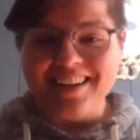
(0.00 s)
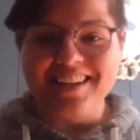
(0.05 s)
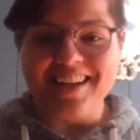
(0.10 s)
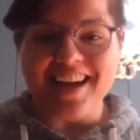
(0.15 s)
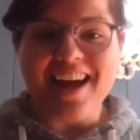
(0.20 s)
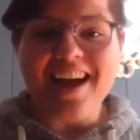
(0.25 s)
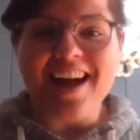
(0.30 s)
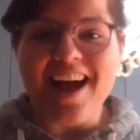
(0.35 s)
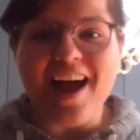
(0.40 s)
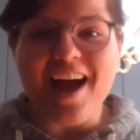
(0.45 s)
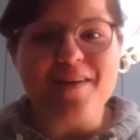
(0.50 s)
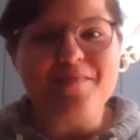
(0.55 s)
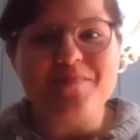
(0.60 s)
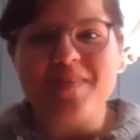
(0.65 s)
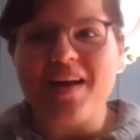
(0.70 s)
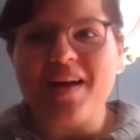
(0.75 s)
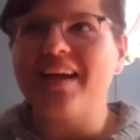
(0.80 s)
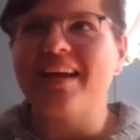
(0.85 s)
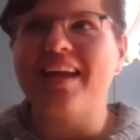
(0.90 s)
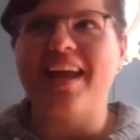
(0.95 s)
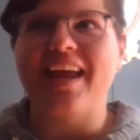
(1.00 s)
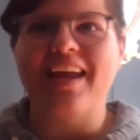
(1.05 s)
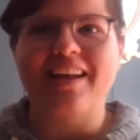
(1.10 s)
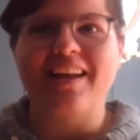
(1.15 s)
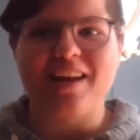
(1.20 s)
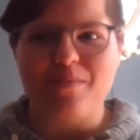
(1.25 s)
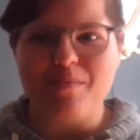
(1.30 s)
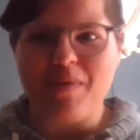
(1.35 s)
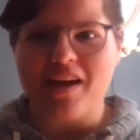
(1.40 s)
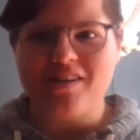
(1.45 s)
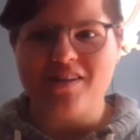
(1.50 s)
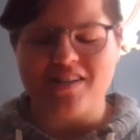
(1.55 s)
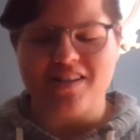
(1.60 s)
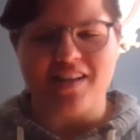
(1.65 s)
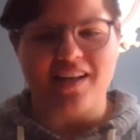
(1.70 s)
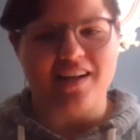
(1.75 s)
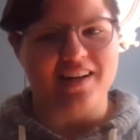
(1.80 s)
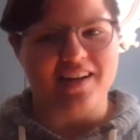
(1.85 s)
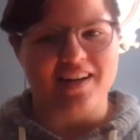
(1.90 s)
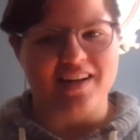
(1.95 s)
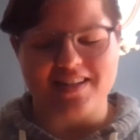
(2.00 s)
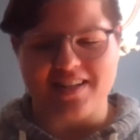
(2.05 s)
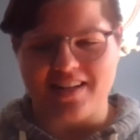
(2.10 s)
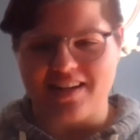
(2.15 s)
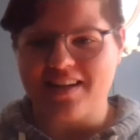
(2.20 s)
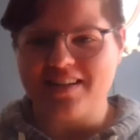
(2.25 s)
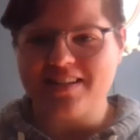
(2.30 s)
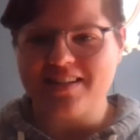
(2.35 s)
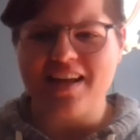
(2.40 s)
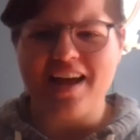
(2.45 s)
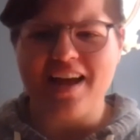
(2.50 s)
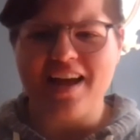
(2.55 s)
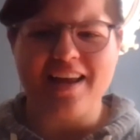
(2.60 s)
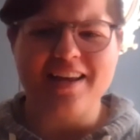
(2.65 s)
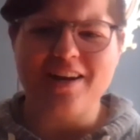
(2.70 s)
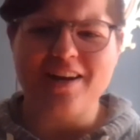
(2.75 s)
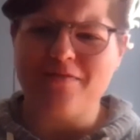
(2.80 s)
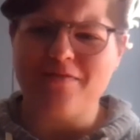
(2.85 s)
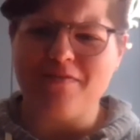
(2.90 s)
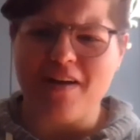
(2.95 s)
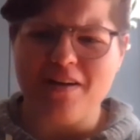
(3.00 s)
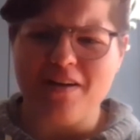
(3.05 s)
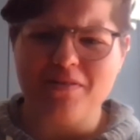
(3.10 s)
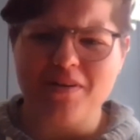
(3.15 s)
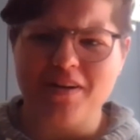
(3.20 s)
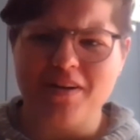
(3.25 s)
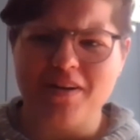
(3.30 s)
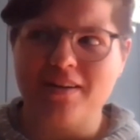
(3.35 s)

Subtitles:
Yeah, I can't imagine that it isn't, because if I